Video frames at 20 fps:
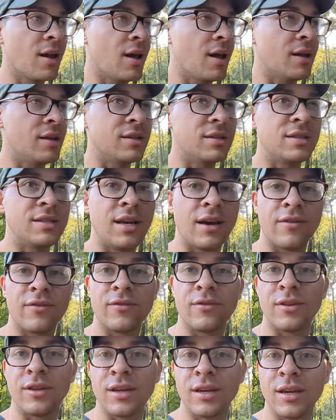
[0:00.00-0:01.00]
It is
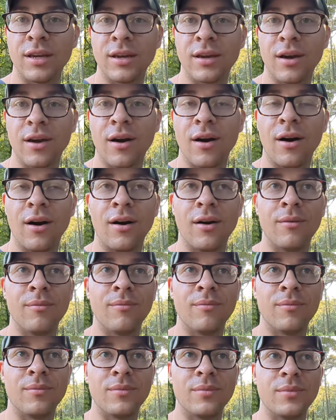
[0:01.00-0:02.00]
definitely
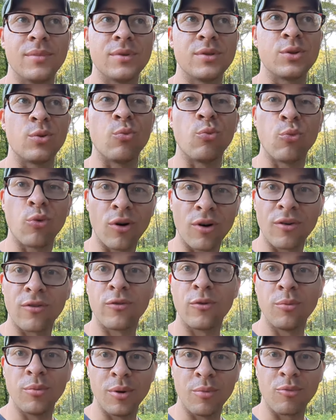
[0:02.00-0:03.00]
um, some
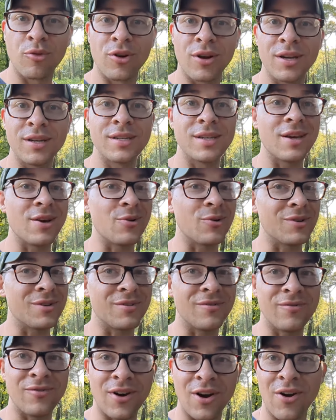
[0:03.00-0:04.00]
wonderful memories. It was
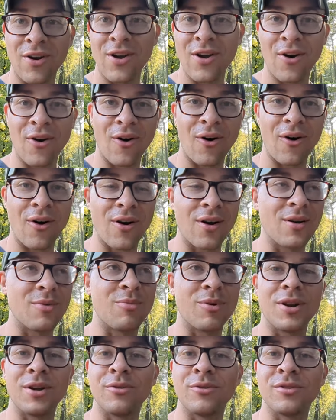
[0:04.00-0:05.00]
very hard,
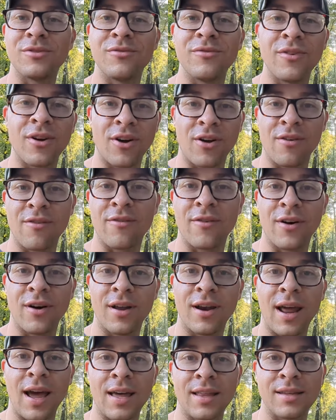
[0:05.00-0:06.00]
but it was very
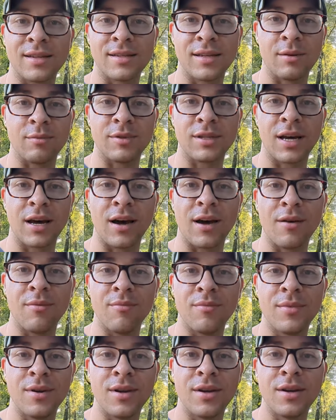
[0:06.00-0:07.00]
fun at the same time.
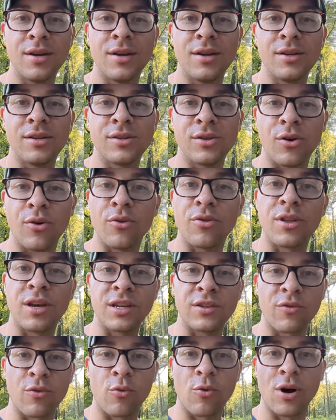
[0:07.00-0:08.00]
So
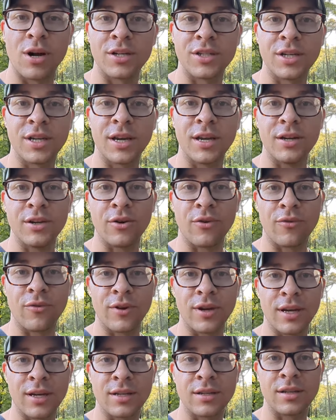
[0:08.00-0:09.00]
thanks for watching and don't
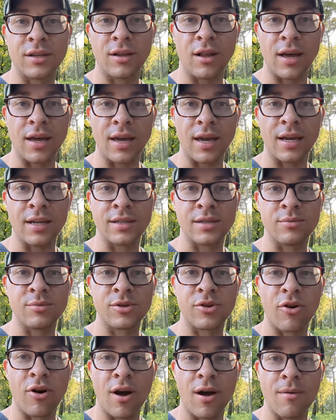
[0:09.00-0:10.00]
forget to like and
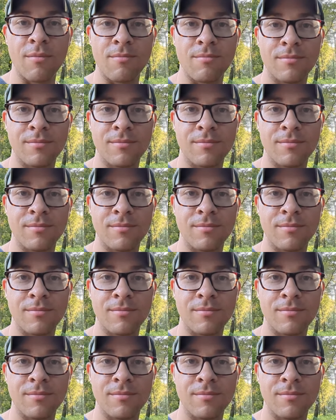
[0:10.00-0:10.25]
subscribe.